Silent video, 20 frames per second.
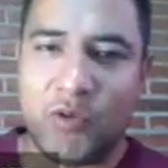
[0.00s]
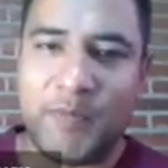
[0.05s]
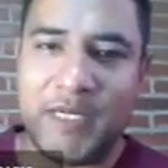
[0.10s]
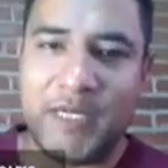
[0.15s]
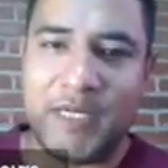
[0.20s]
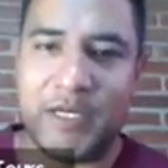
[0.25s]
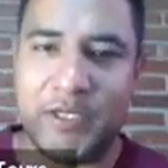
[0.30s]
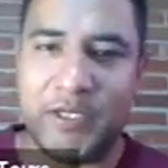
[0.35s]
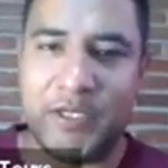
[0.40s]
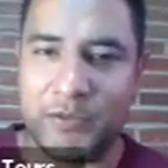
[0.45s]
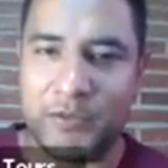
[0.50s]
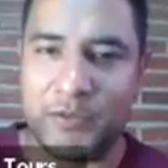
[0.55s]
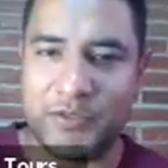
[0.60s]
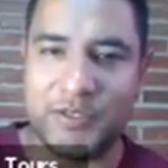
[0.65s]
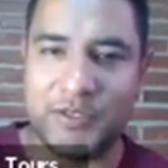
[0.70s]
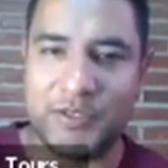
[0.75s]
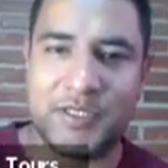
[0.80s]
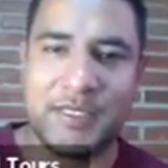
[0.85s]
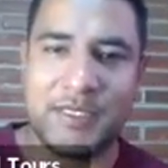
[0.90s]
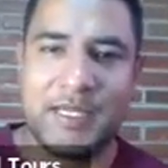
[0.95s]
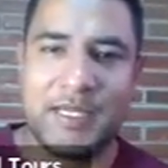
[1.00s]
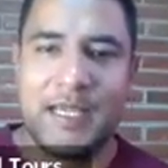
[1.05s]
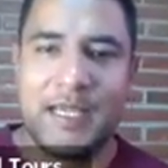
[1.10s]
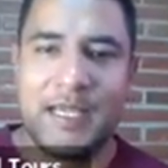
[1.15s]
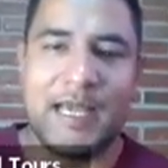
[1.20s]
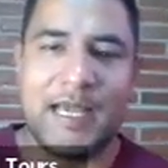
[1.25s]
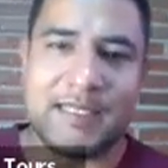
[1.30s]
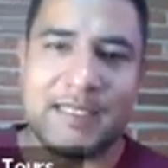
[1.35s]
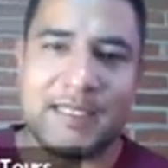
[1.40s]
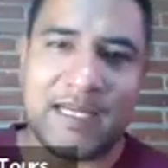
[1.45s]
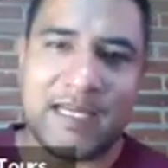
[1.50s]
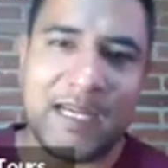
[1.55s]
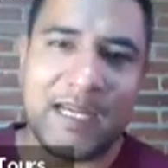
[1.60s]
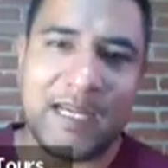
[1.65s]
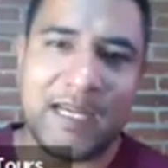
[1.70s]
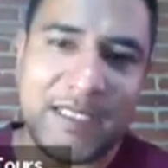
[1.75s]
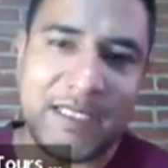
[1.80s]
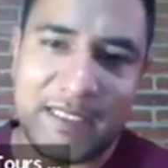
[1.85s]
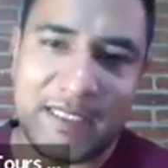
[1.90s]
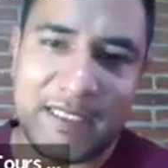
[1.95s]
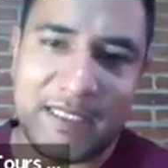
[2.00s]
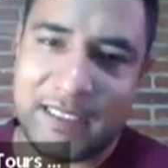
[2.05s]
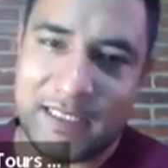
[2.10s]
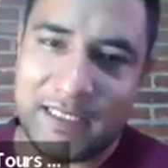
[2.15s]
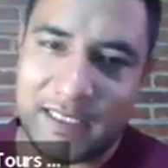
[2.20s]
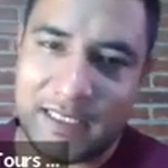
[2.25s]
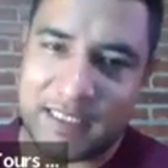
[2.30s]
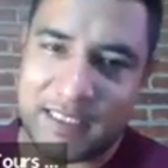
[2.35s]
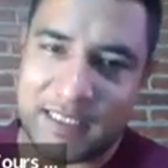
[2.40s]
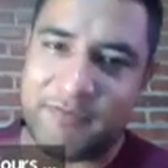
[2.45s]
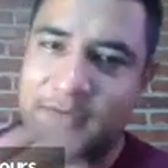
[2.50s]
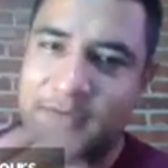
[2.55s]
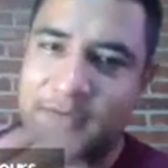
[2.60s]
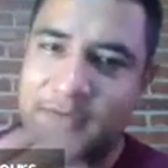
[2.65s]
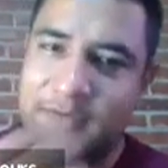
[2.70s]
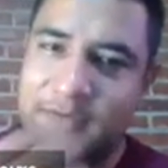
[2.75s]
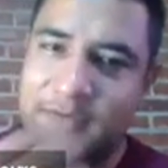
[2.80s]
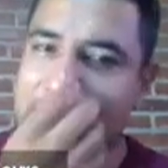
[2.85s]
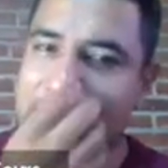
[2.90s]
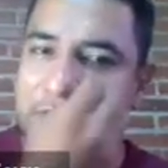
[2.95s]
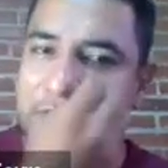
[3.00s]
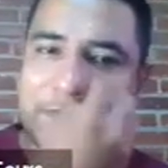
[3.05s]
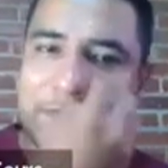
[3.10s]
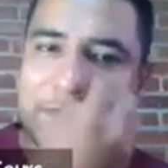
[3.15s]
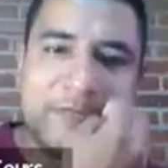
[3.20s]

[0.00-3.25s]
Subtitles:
were used, as can be seen in this figure.